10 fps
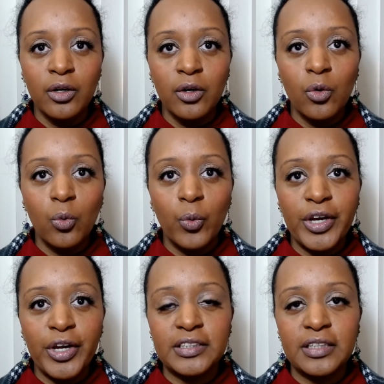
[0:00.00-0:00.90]

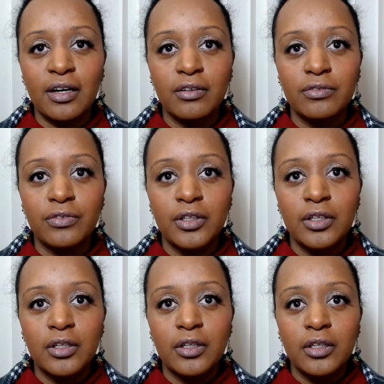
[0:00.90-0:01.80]
ways of
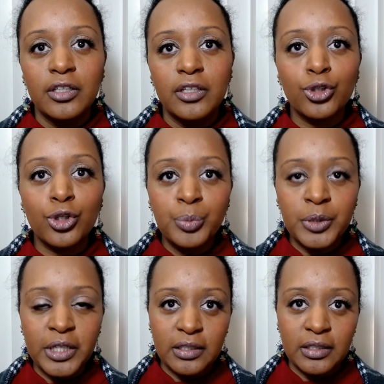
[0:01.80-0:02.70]

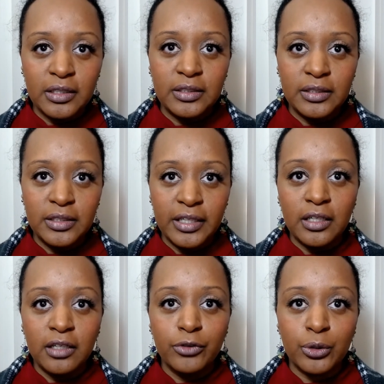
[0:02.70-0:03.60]
interpreting the data
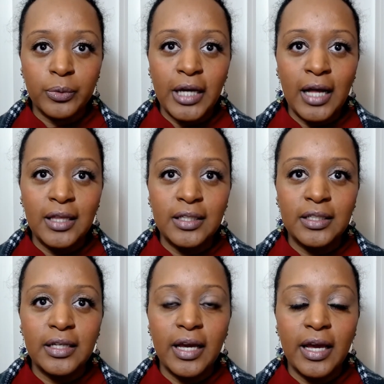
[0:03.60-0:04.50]
of your
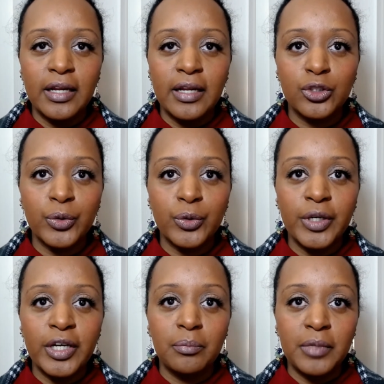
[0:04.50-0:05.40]
reality and
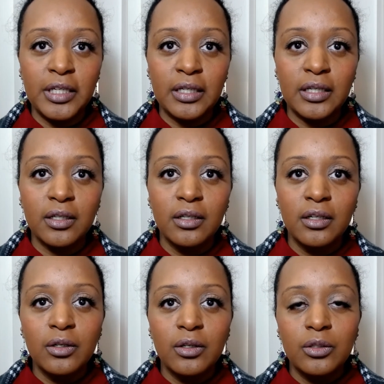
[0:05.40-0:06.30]
creating meaning,
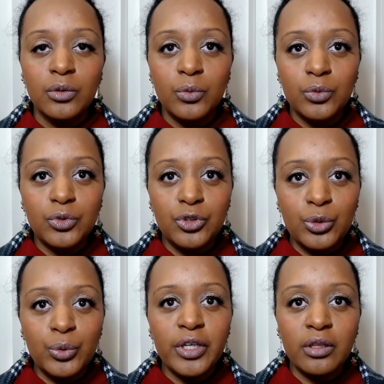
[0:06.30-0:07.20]

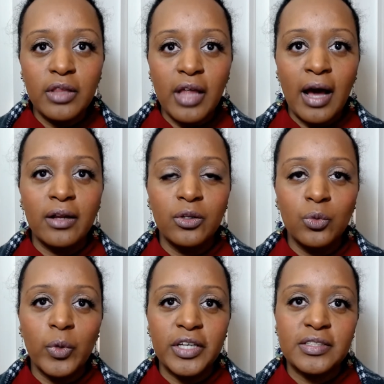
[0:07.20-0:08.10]
doing that in
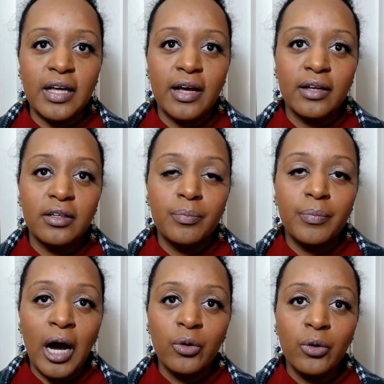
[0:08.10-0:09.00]
ways that
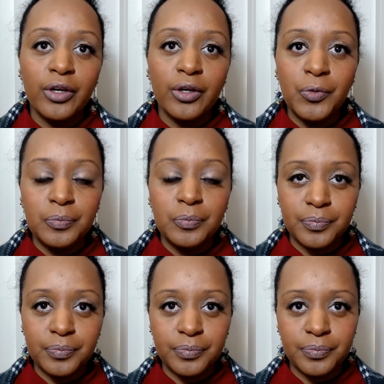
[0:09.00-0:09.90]
empower you,
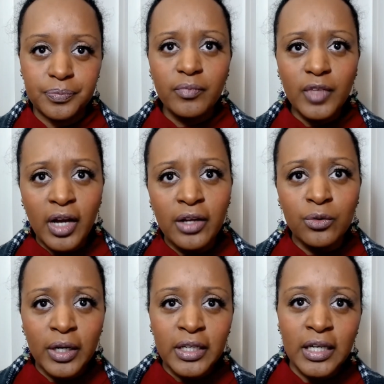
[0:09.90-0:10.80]
and
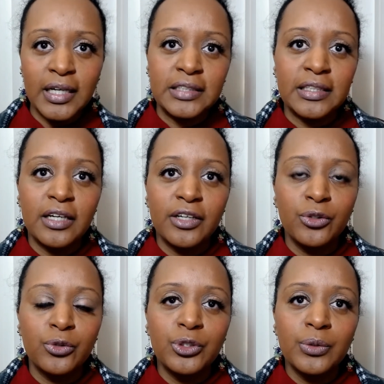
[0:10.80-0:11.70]
recognizing that
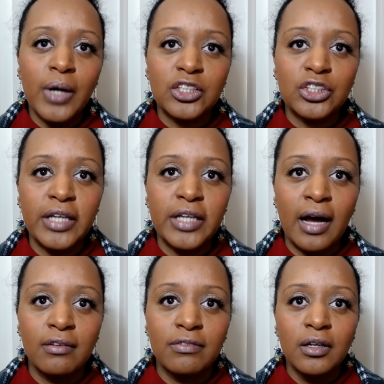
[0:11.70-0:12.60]
you do actually
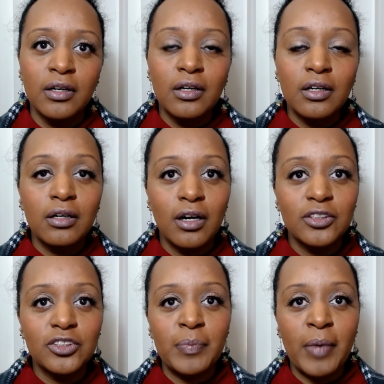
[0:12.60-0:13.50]
have
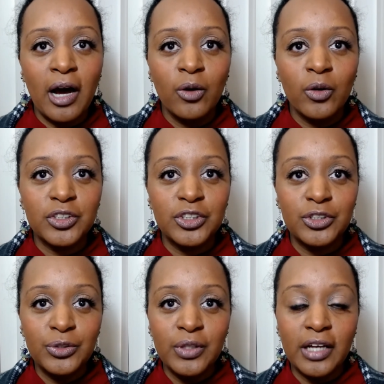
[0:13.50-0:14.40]
conscious power to
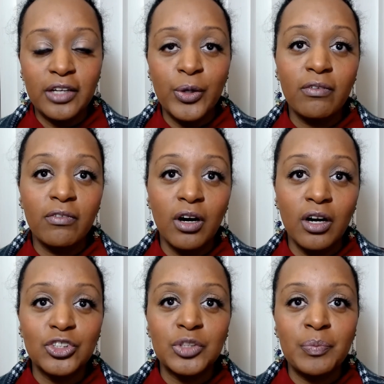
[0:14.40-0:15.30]
do that. You have
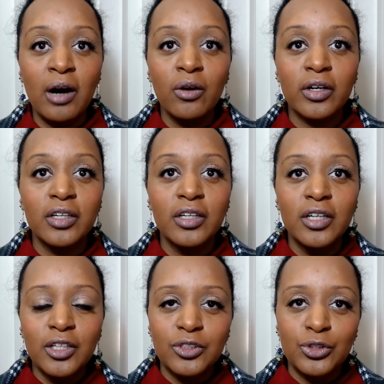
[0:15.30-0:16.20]
conscious power
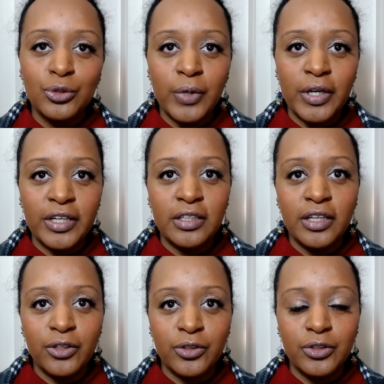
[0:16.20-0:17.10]
to
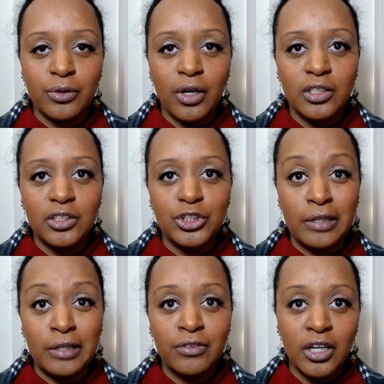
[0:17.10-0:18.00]
regulate your neurology. You
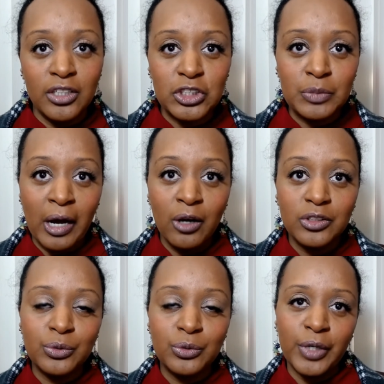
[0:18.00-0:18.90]
have conscious power
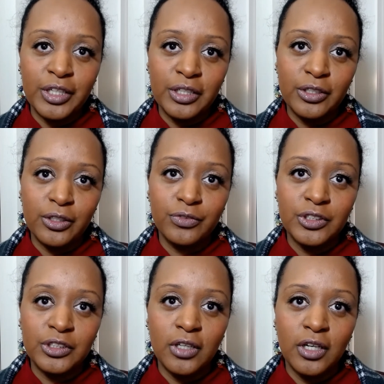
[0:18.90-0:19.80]
to regulate your
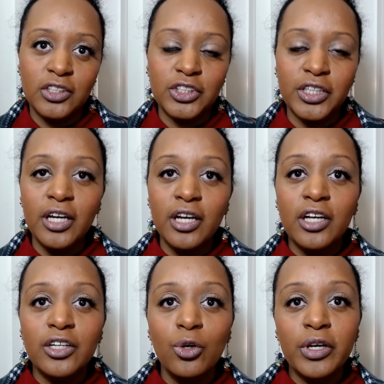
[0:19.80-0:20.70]
physiology.
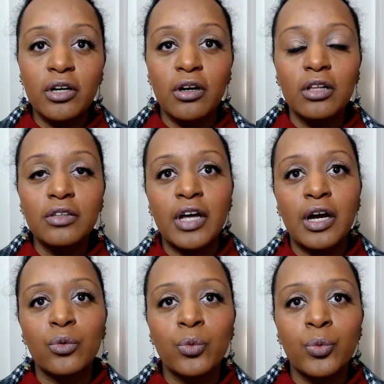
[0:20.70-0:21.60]
Knowing all of that
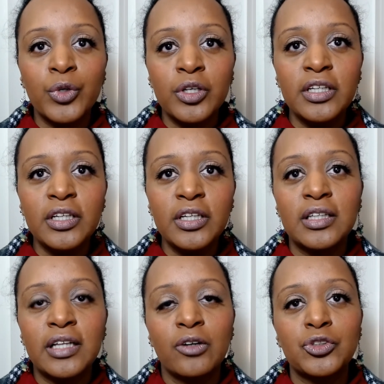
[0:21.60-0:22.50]
really
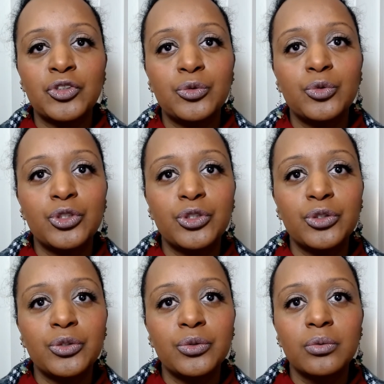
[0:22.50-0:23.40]
allows you
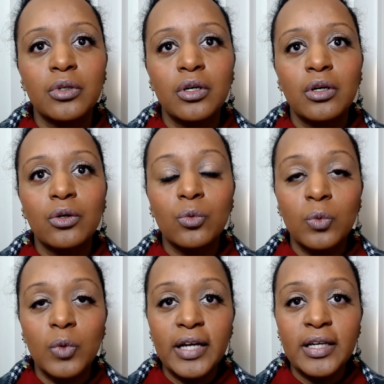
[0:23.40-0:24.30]
to
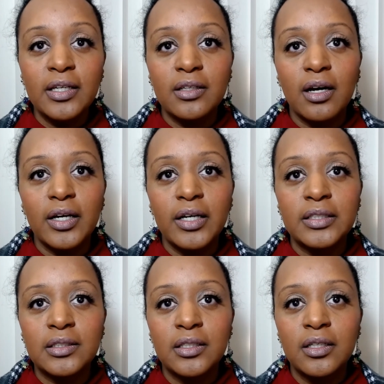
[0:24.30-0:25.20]

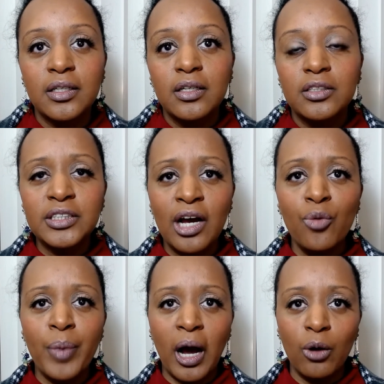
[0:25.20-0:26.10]
recognize just how
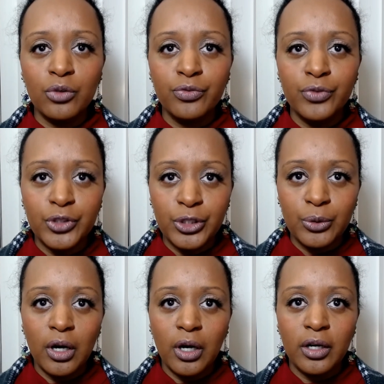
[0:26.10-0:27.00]
powerful you
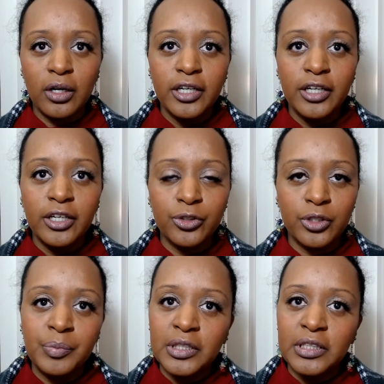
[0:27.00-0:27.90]
are in your
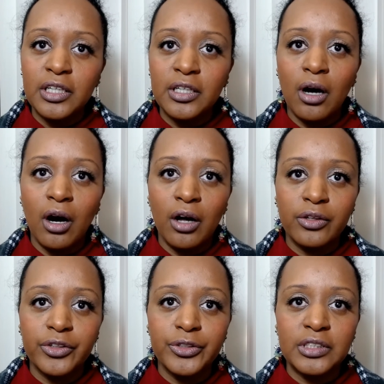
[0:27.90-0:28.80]
ability to
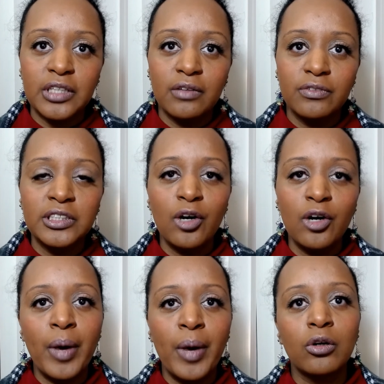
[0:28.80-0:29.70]
author yourself, just how
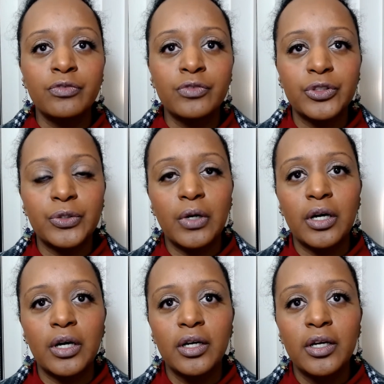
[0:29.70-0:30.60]
powerful you
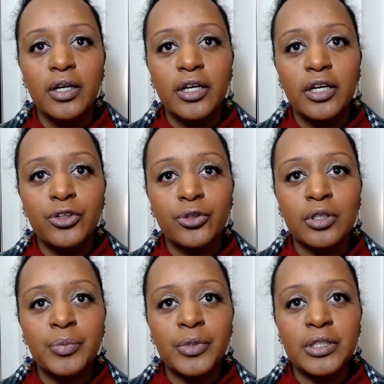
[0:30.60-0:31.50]
are in your
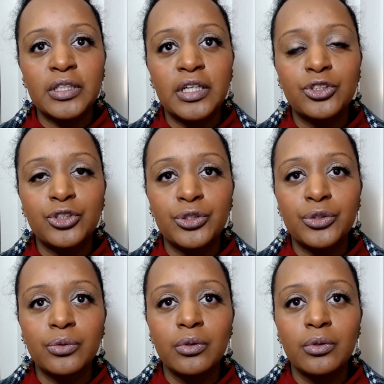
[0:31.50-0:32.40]
ability
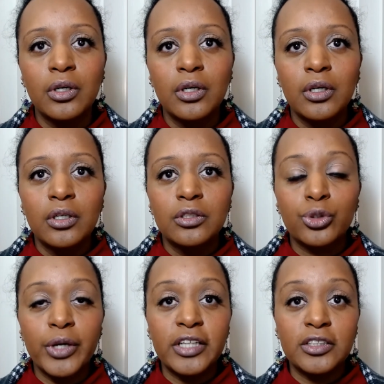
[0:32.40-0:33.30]
to
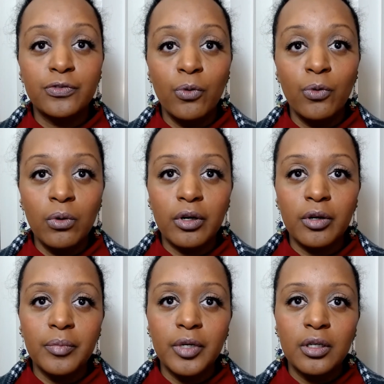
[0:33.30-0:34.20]

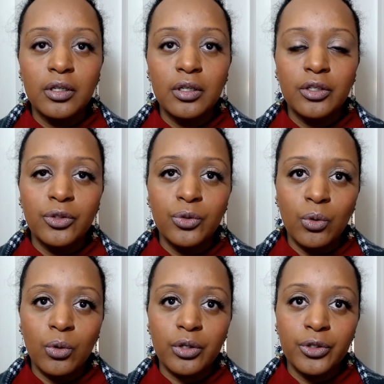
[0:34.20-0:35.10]
transform
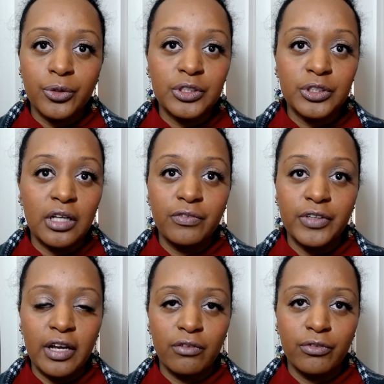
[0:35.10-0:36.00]
yourself in
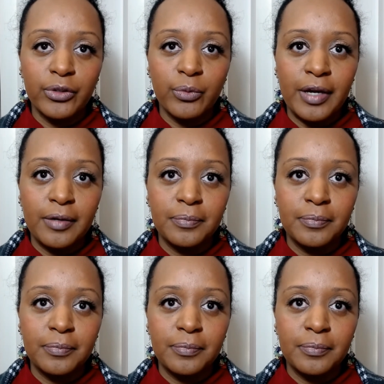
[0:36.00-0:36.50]
every way.